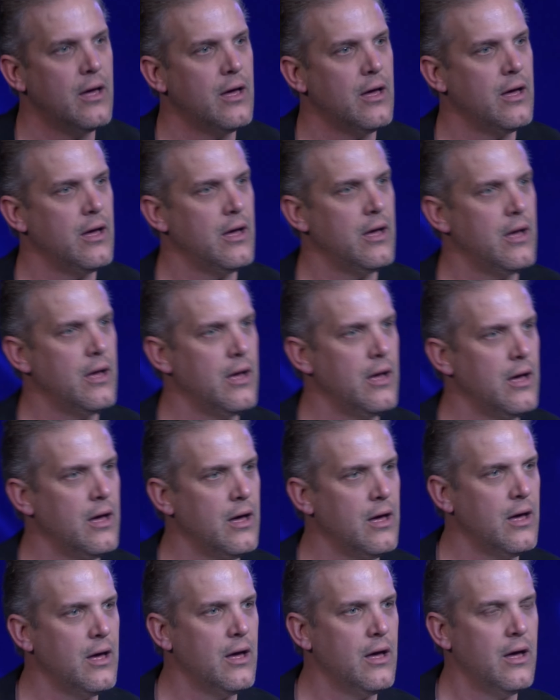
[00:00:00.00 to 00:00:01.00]

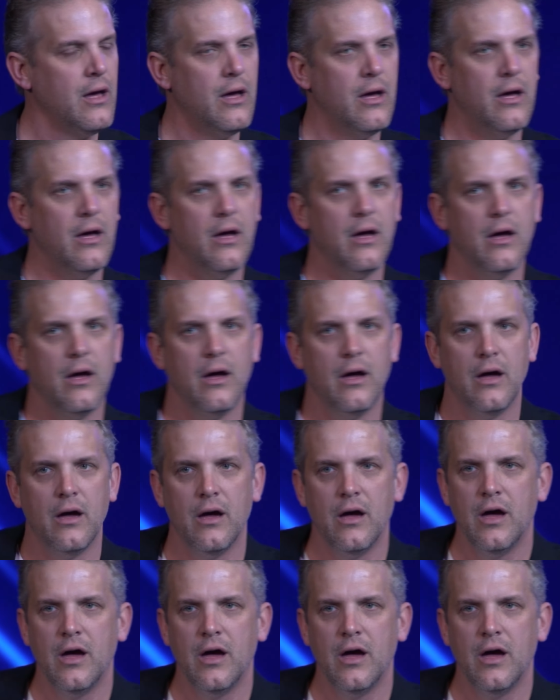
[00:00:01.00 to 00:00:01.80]
(no one is talking)